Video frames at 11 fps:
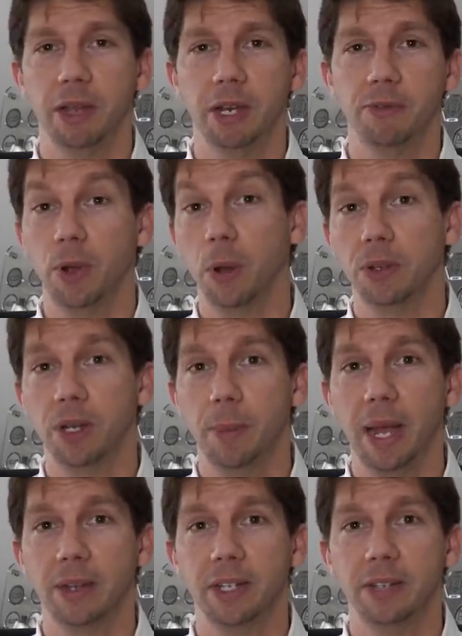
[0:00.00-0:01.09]
They'd forgotten
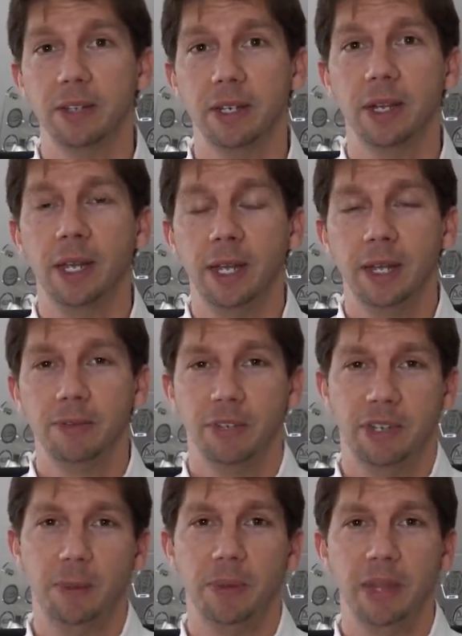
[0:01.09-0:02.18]
about it, and
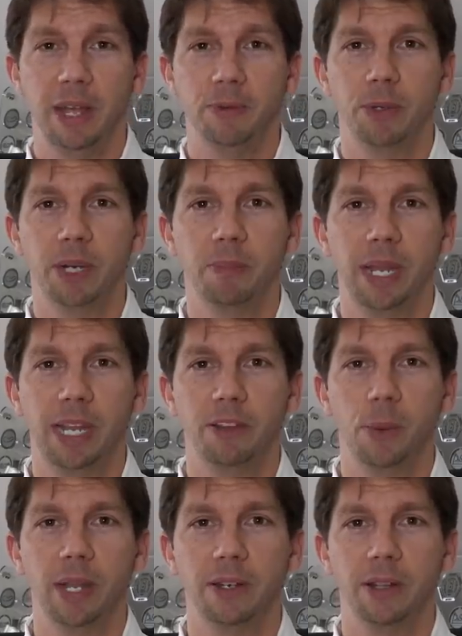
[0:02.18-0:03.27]
Verstappen therefore didn't make
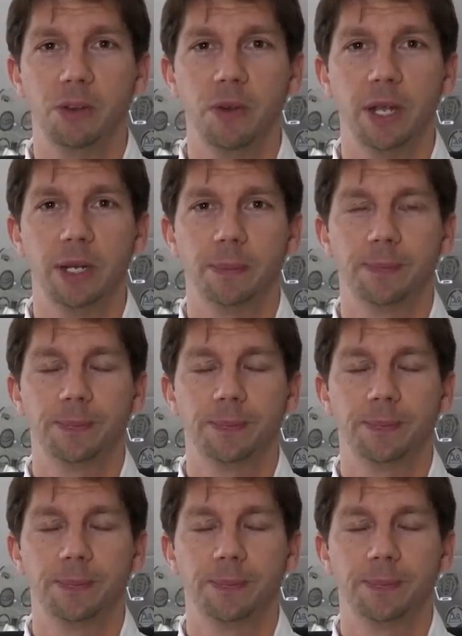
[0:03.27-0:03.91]
his way to the grid.